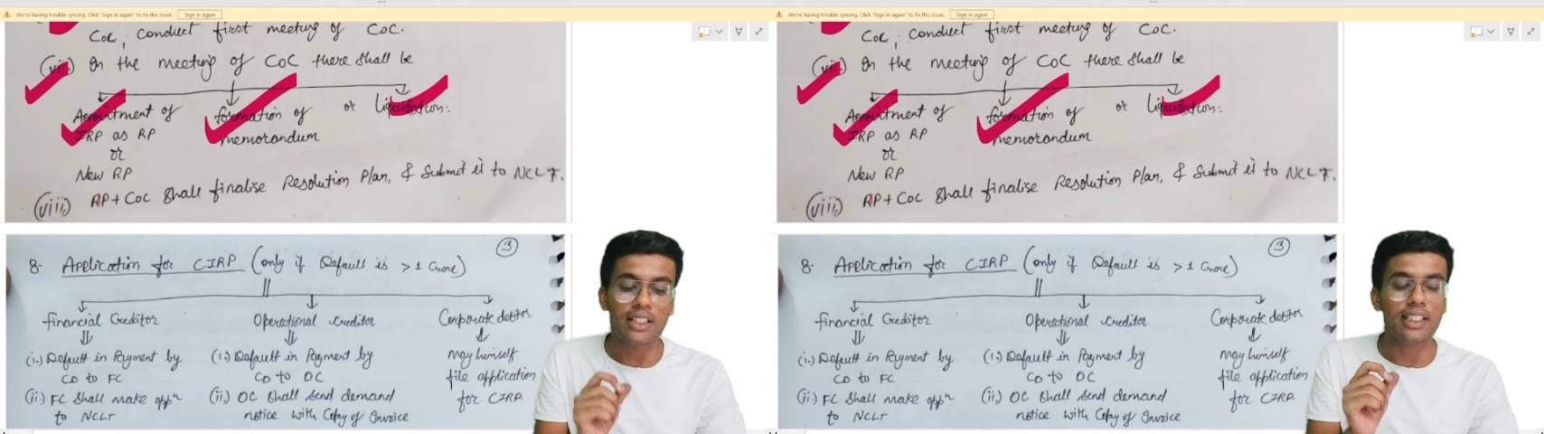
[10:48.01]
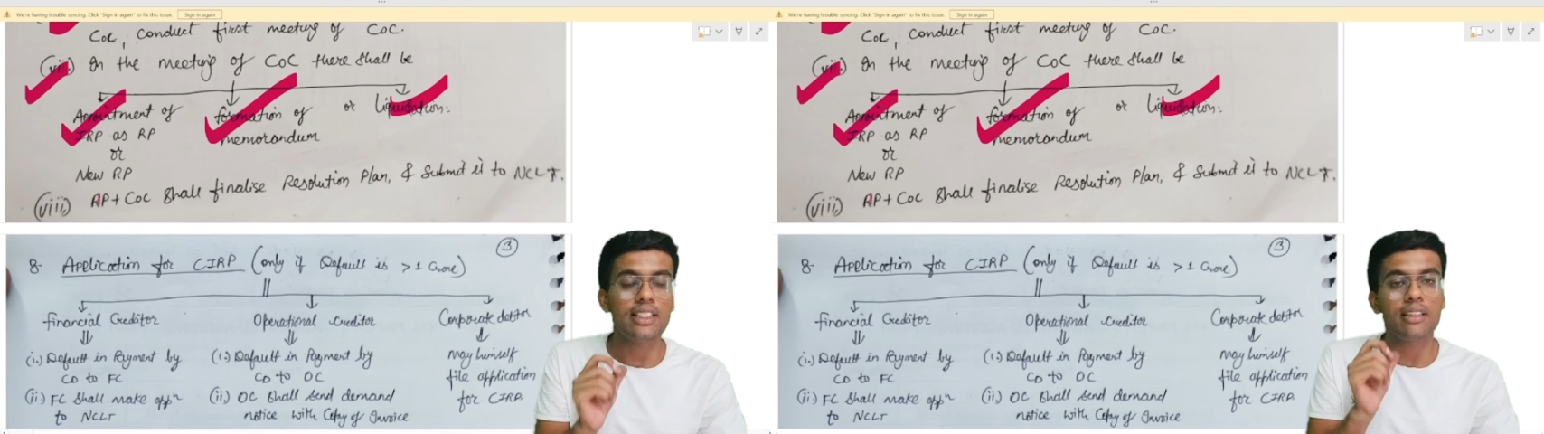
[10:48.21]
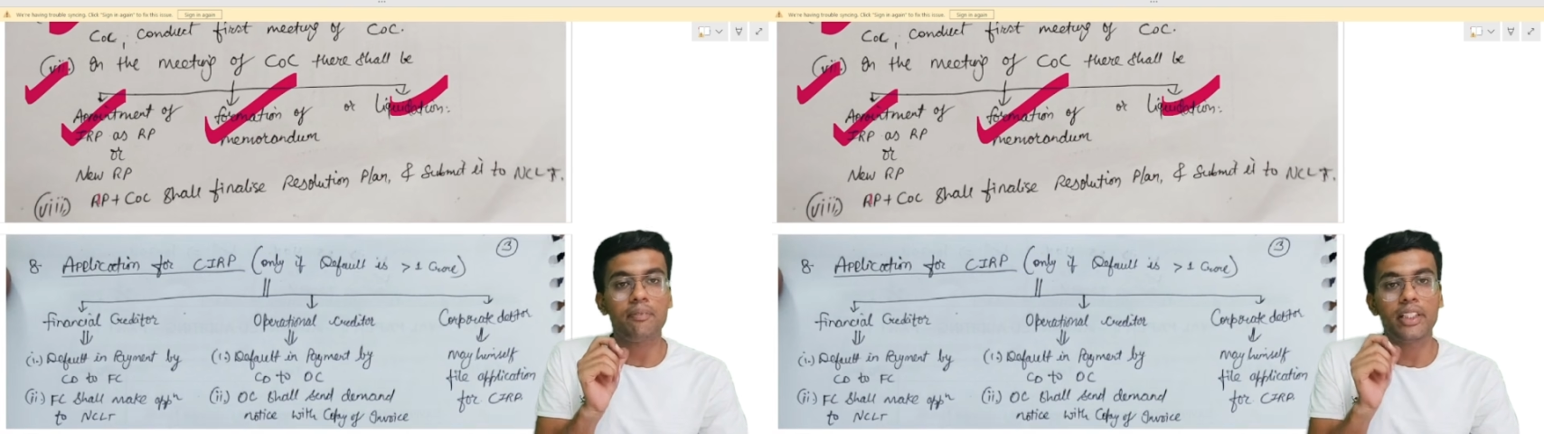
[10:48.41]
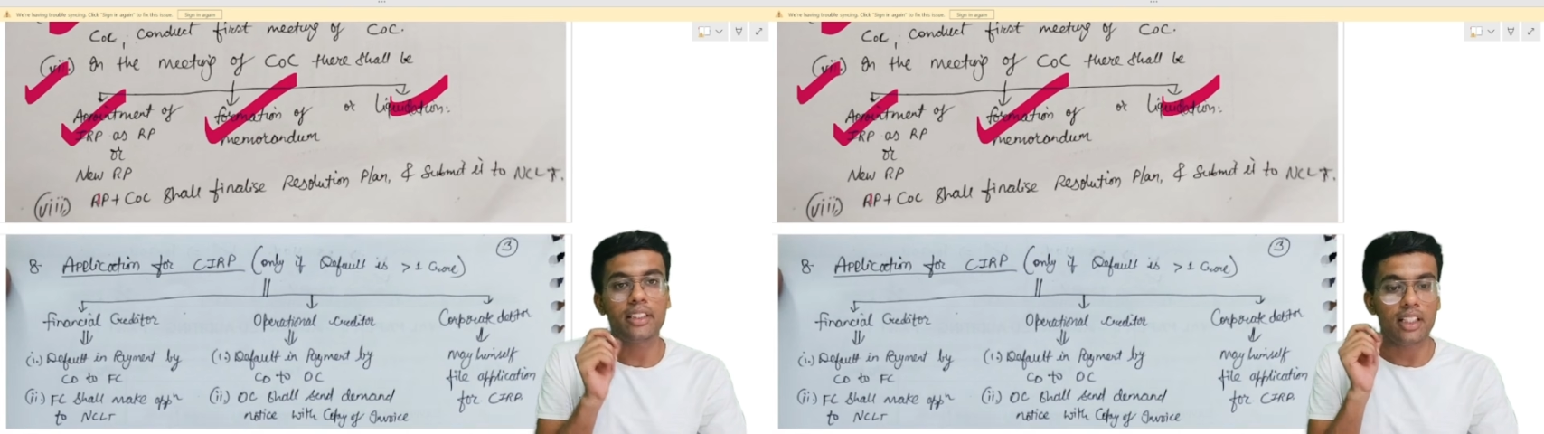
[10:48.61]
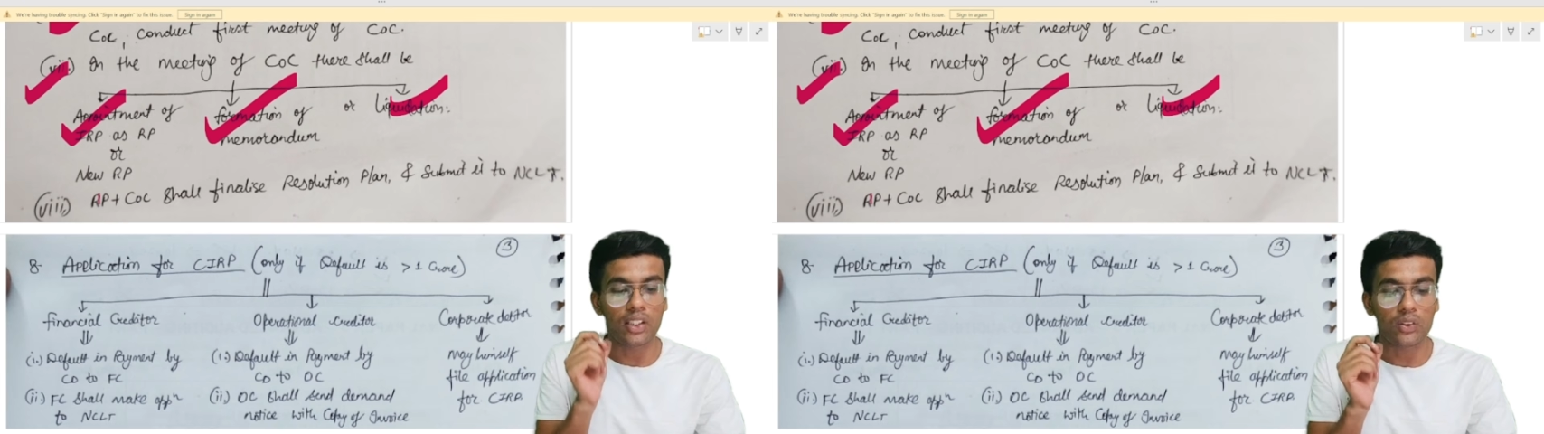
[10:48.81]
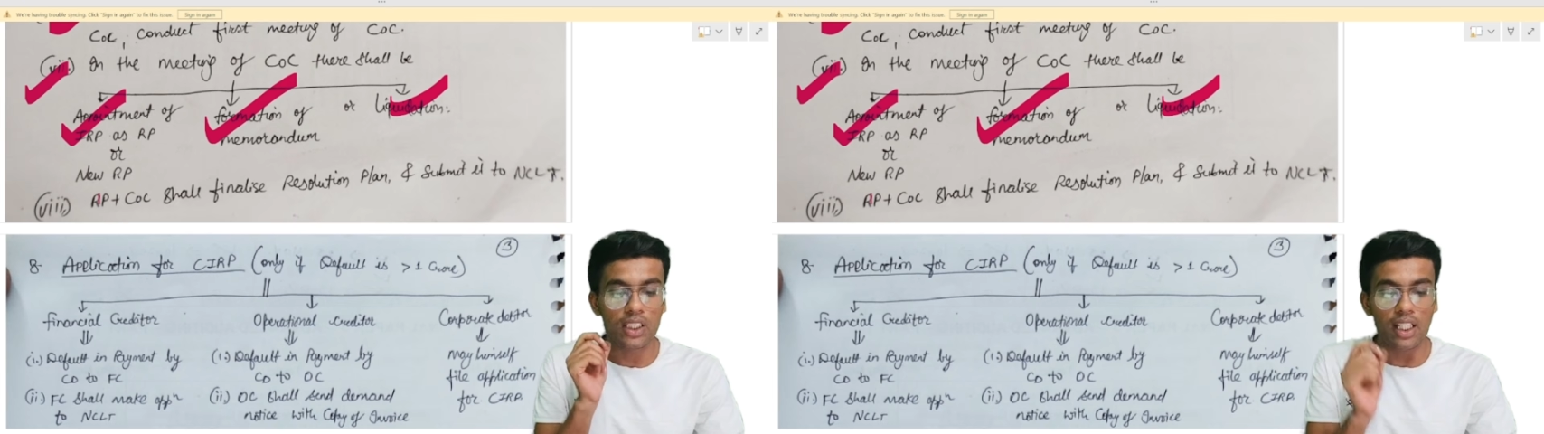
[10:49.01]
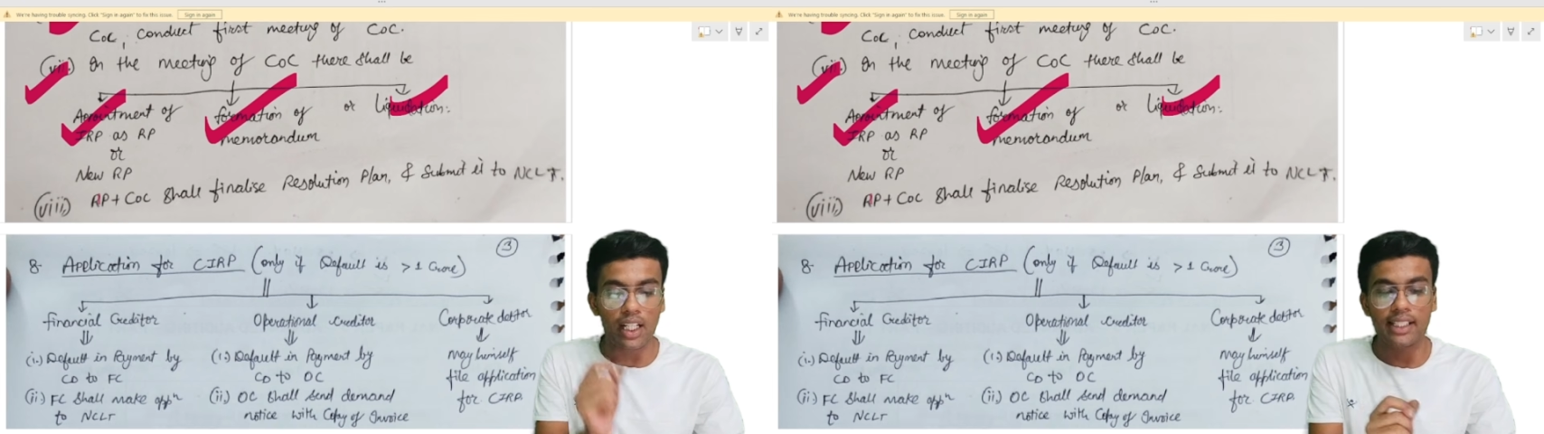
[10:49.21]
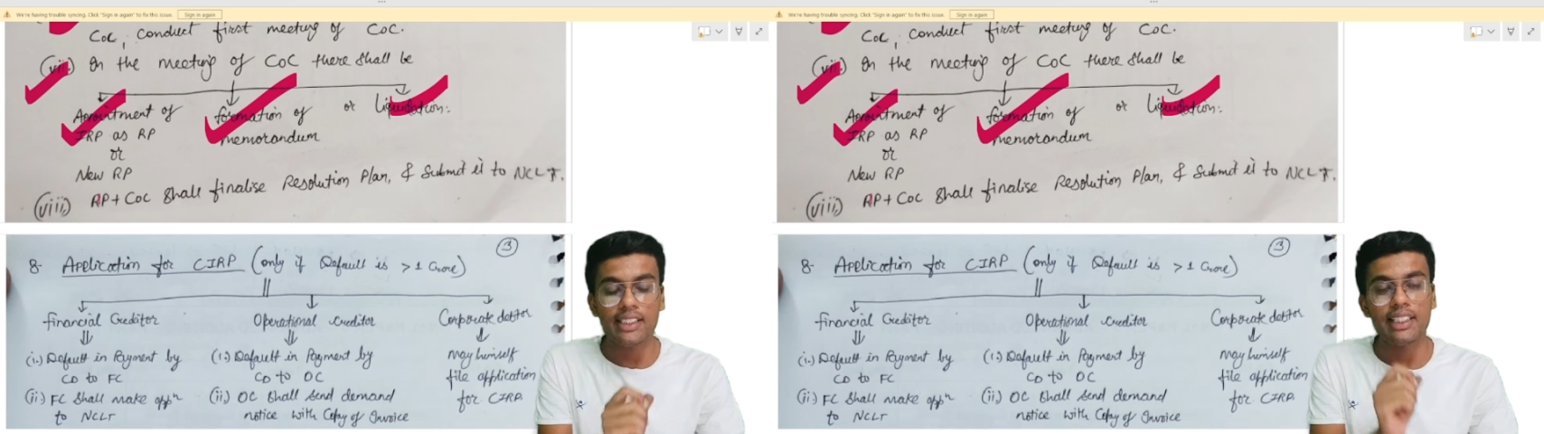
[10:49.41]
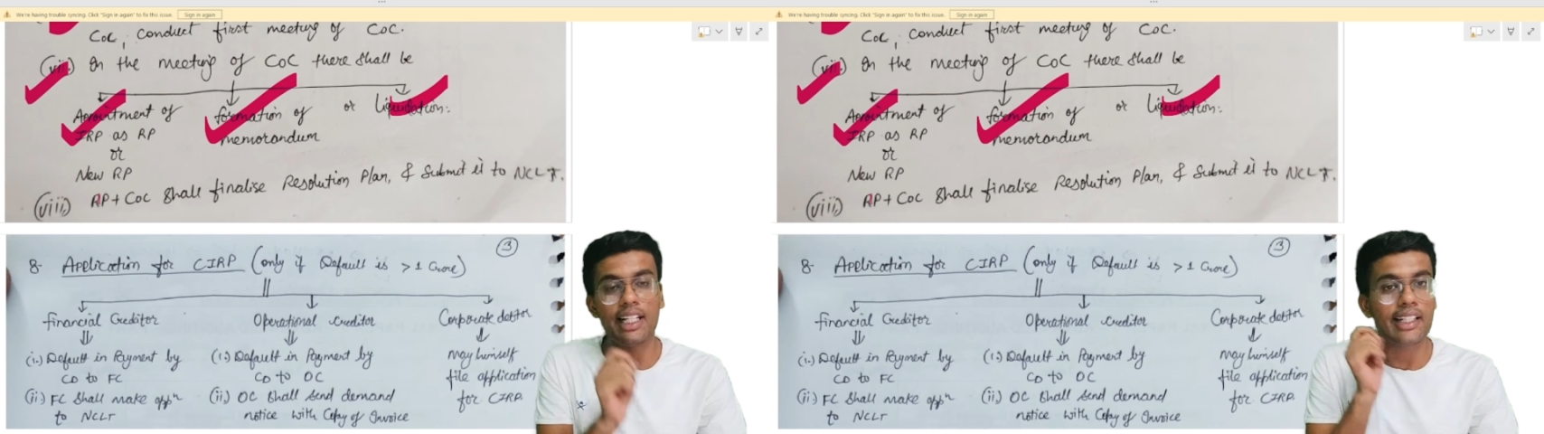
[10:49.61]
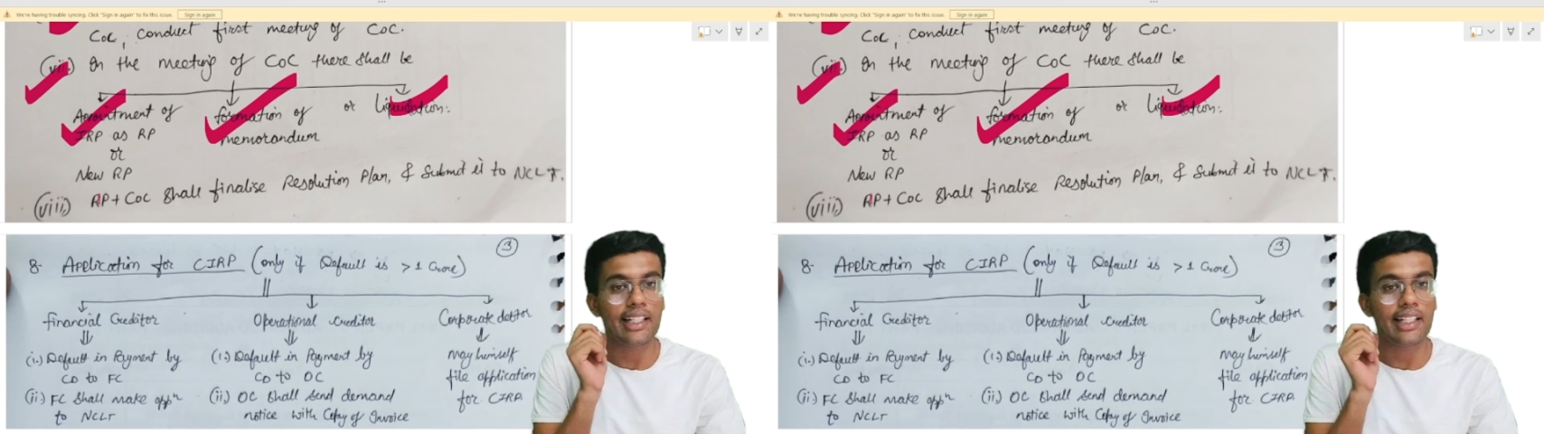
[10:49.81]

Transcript: and submit it to the NCLT,